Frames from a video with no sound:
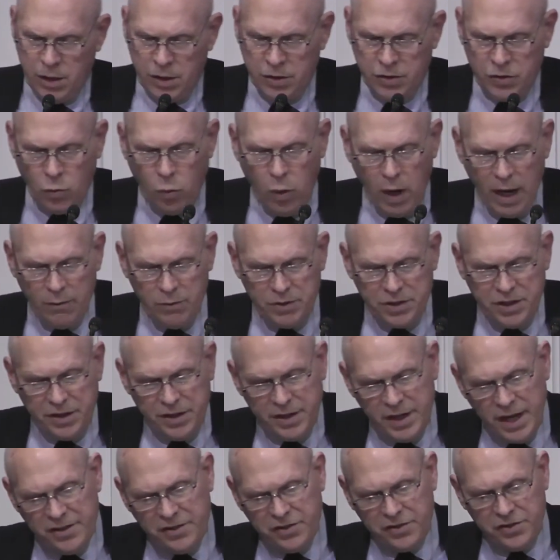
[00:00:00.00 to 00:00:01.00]
So, why was it
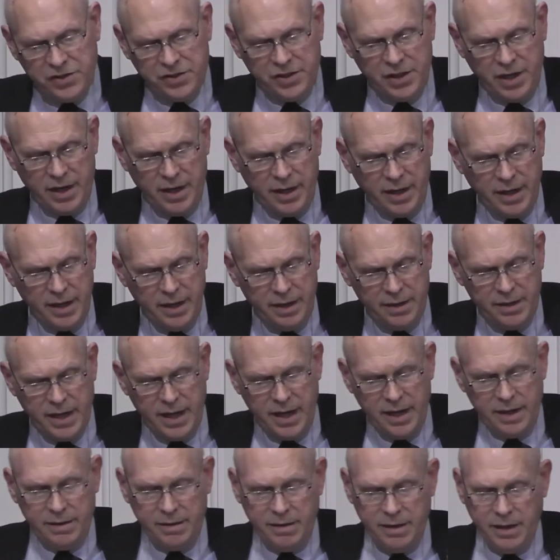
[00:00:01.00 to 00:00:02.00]
necessary
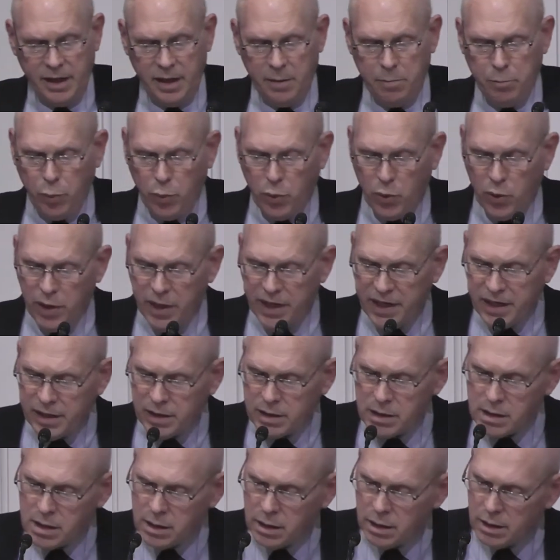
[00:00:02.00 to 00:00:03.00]
that the pre
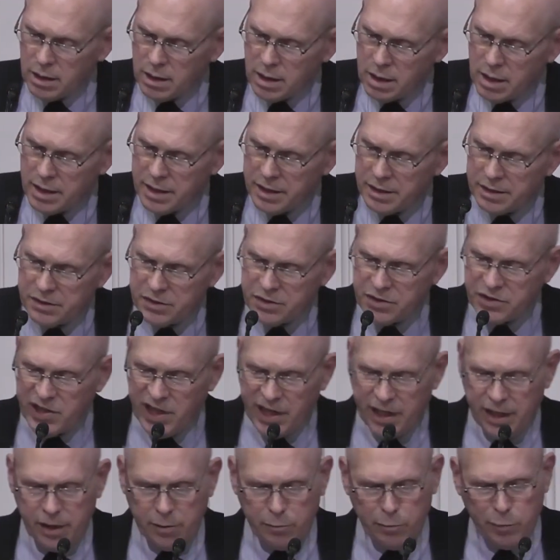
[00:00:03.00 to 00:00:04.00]
incarnate
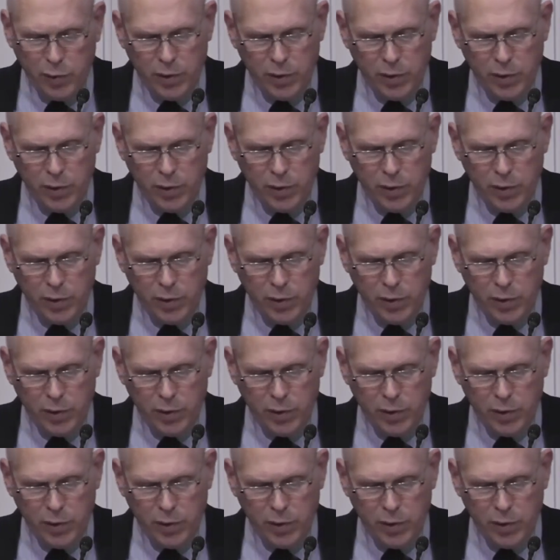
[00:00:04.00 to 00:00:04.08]
second